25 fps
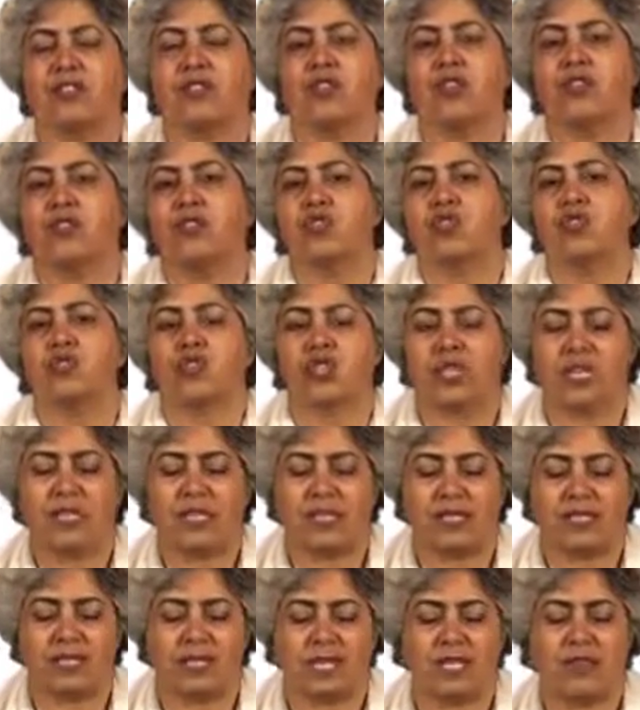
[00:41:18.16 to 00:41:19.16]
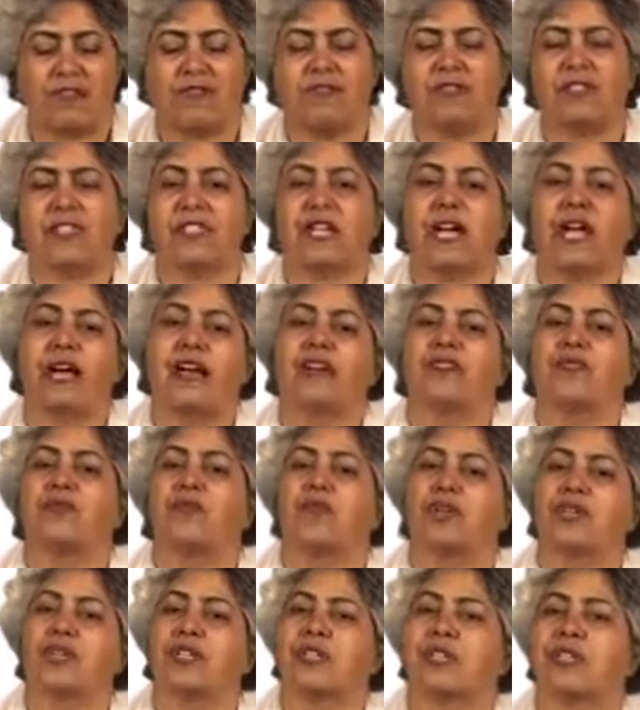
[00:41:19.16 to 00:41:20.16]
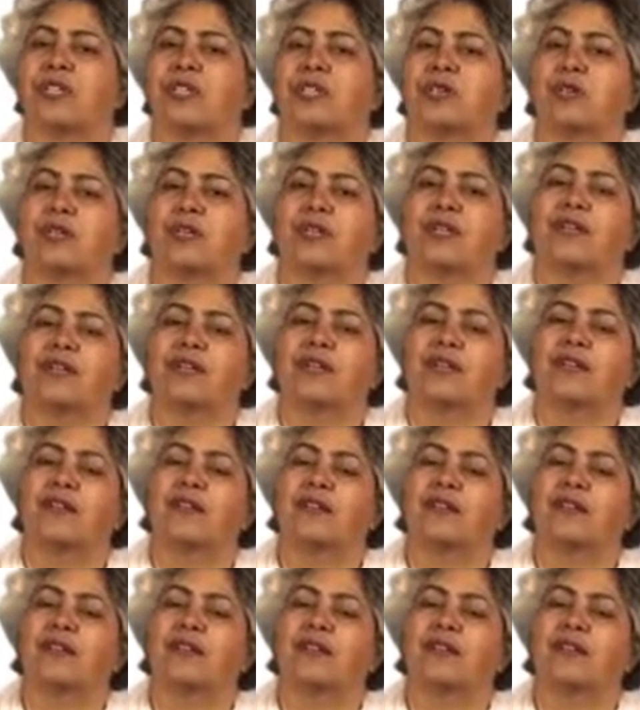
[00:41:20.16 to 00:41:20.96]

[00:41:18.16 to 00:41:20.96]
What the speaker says: is good to take the safest and wariest way.